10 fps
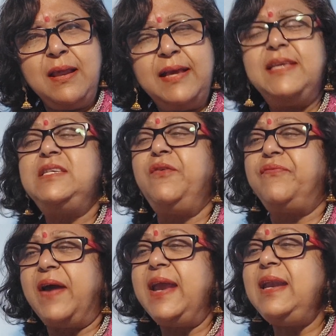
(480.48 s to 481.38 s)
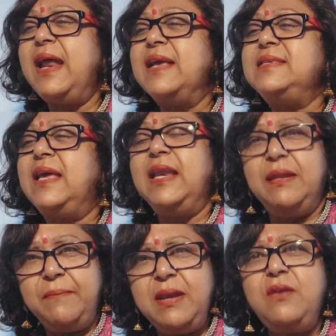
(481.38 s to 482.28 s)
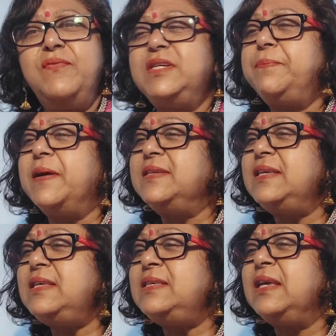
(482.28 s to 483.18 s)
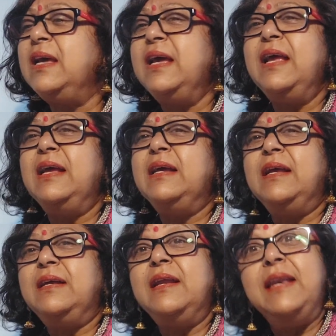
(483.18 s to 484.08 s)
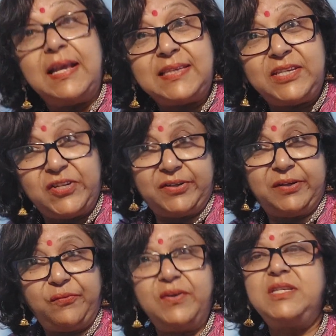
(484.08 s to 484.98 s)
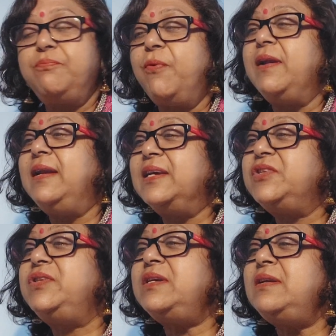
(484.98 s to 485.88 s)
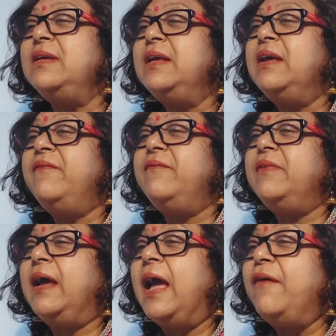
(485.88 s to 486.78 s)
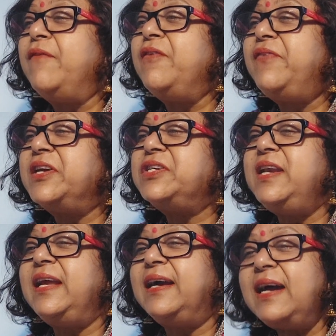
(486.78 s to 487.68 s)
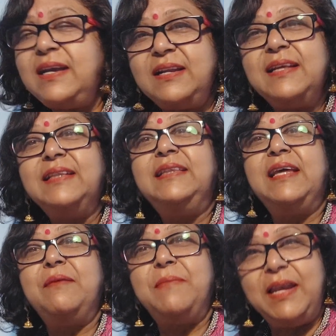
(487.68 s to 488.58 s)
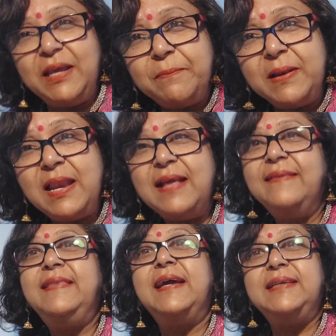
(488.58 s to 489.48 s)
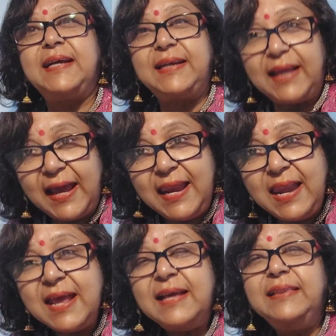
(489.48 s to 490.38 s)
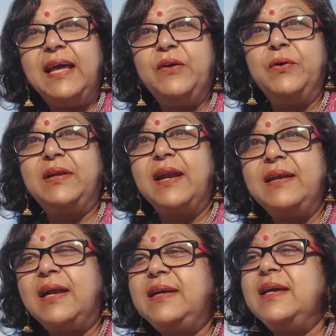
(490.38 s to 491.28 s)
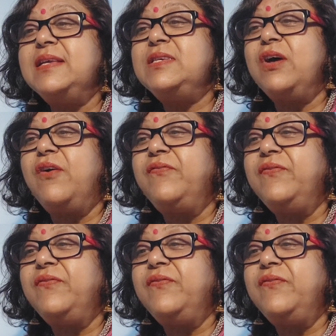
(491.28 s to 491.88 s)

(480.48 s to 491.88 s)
is defined as the element which possesses luster. First point, luster. When freshly cut, they are malleable, they are ductile, they are good conductors of